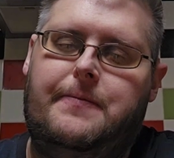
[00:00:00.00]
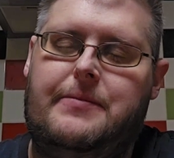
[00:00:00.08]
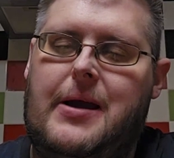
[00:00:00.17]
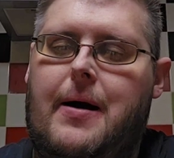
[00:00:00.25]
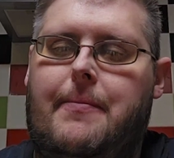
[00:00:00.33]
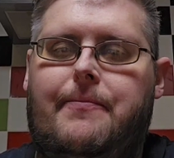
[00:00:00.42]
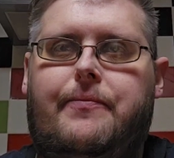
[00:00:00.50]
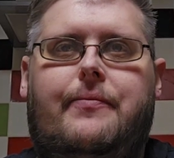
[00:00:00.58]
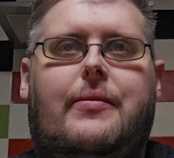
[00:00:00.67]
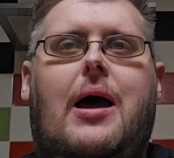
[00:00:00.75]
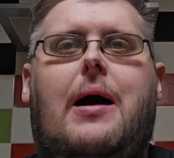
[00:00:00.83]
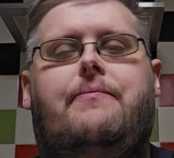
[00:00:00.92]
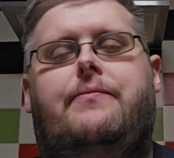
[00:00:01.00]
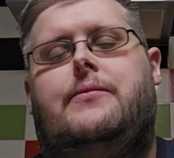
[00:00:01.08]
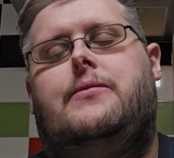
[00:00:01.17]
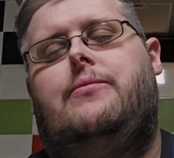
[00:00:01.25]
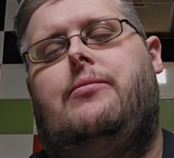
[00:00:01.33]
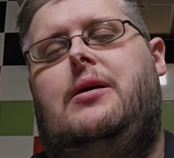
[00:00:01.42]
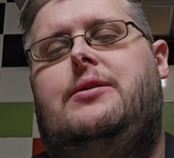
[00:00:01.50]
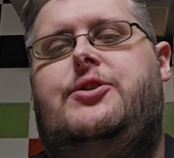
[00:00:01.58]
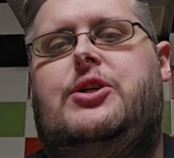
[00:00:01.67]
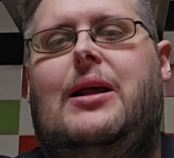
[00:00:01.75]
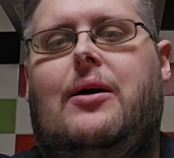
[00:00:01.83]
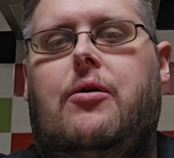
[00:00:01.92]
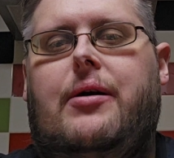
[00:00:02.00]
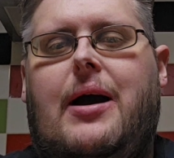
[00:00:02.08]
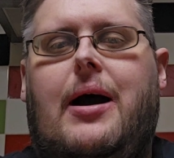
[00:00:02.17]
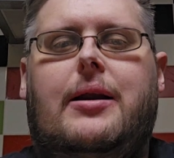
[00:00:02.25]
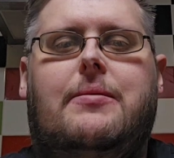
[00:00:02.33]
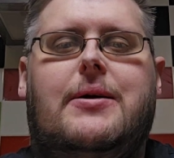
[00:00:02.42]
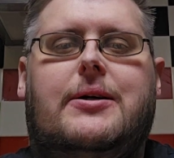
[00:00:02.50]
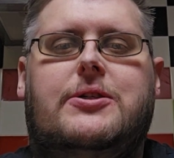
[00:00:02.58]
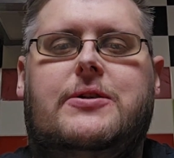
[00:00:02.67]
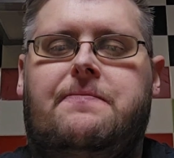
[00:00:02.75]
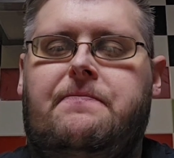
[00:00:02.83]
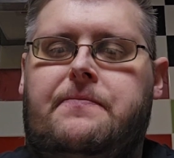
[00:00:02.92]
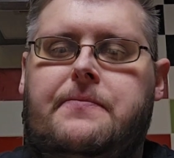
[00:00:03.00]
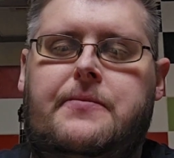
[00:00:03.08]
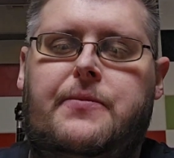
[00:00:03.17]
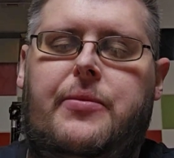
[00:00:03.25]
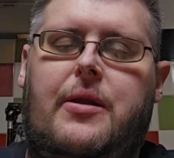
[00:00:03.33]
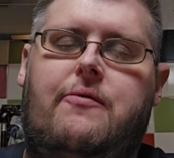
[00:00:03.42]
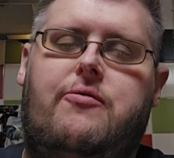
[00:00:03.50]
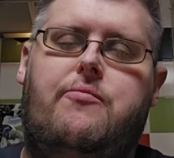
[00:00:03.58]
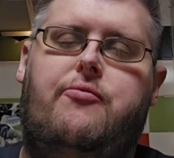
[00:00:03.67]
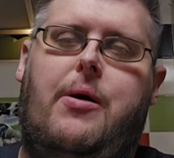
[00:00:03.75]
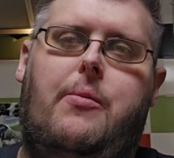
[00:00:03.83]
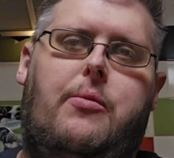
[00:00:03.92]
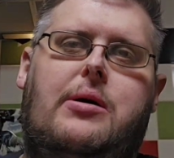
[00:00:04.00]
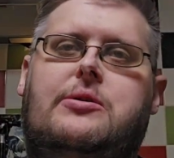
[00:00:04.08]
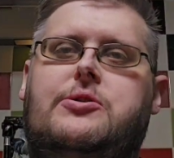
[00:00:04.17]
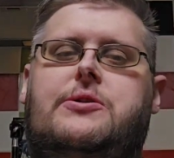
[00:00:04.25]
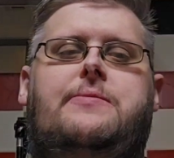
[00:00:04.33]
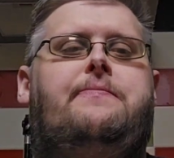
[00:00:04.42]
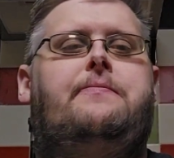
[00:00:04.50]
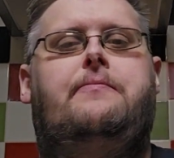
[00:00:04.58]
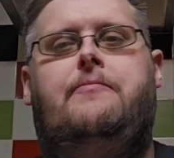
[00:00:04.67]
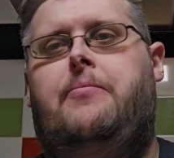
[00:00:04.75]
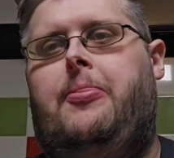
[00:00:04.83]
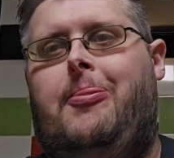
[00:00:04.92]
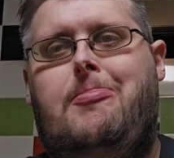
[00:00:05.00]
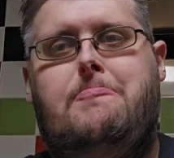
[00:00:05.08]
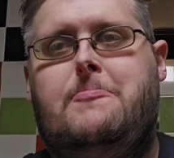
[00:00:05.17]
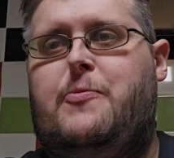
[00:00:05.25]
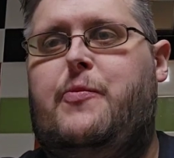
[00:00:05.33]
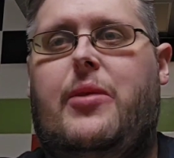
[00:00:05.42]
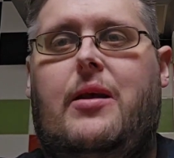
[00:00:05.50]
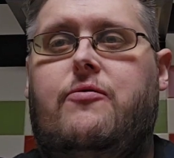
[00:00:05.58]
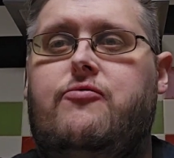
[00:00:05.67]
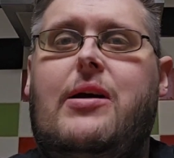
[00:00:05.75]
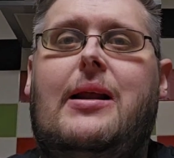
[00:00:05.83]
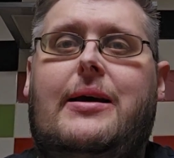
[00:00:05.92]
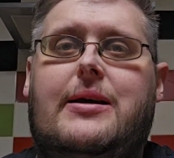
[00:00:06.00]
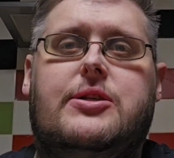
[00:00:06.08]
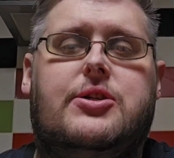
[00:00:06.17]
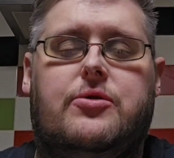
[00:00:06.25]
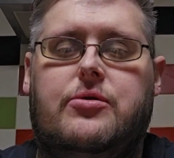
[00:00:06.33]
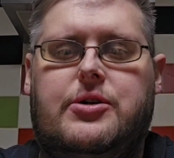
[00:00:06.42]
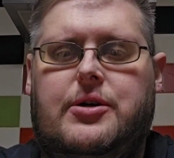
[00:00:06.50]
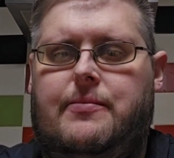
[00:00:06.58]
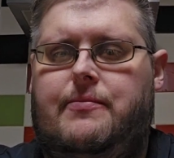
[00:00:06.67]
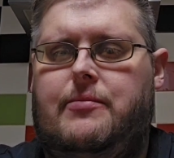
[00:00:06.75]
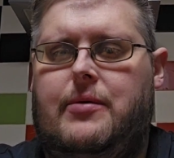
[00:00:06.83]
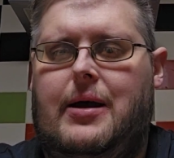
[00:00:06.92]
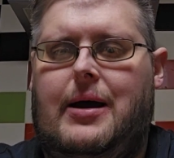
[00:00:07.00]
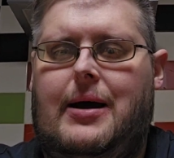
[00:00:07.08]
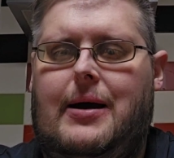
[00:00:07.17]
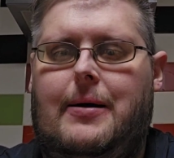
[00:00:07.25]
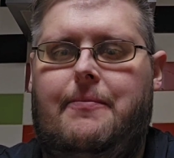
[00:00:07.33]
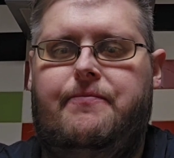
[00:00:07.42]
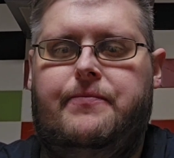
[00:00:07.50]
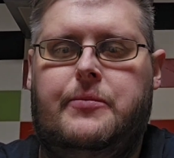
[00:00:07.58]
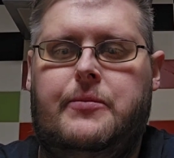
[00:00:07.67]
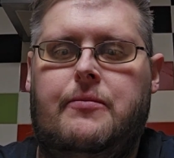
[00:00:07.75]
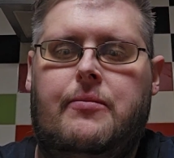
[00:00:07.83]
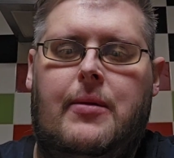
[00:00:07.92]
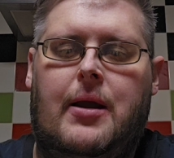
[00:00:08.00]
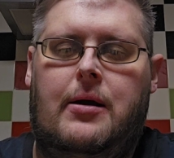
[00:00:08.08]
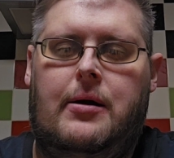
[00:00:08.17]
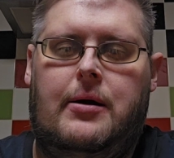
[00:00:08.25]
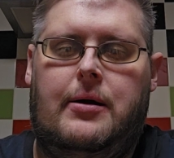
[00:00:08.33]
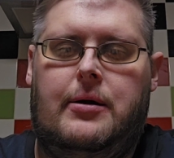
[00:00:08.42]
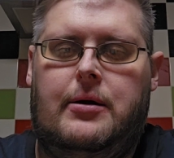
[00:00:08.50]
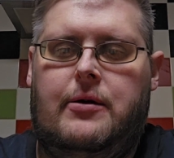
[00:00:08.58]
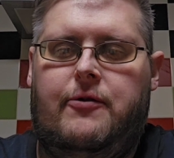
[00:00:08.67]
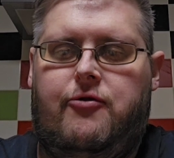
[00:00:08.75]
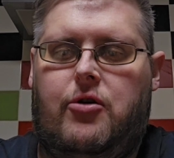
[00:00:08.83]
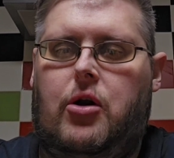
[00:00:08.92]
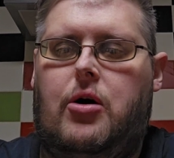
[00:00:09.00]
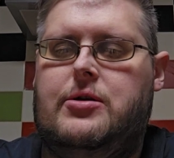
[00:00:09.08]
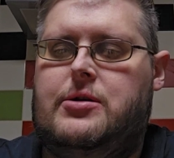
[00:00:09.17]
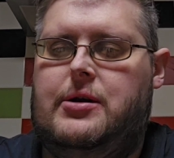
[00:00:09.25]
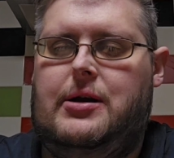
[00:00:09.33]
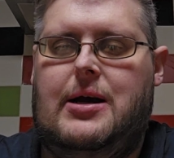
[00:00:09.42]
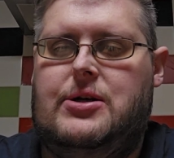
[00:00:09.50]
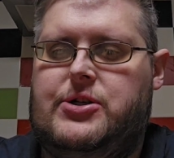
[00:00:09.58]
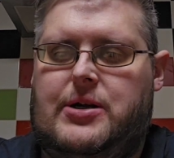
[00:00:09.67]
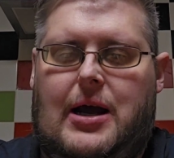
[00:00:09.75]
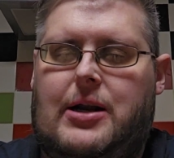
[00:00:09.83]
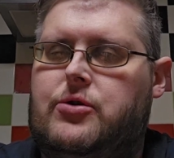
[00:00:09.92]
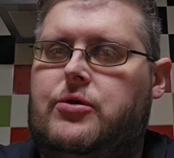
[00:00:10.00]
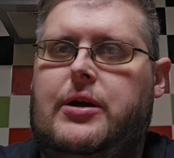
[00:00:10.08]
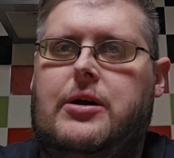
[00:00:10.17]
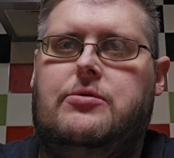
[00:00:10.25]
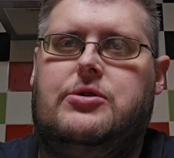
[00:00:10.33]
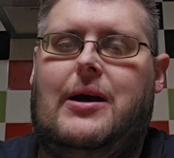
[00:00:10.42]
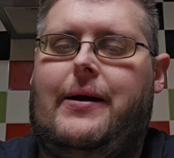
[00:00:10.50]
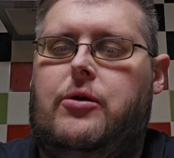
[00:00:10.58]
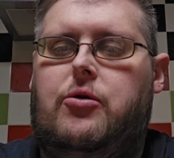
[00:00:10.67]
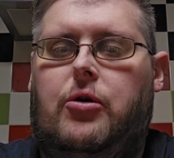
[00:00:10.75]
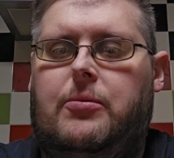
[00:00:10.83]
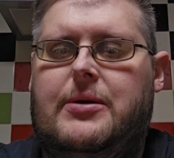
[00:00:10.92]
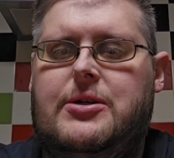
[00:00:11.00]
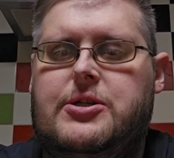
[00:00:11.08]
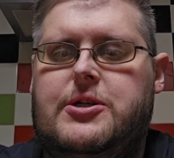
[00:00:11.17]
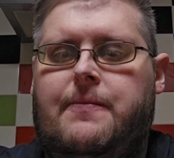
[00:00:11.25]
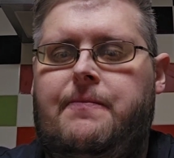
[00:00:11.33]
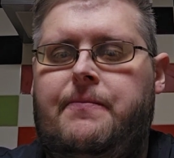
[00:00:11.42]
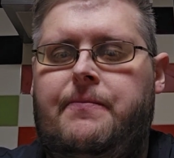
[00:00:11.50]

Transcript: Yeah. That chili con carne mix from Brownwells really is good. For a lot of years, I'd only use like Coleman's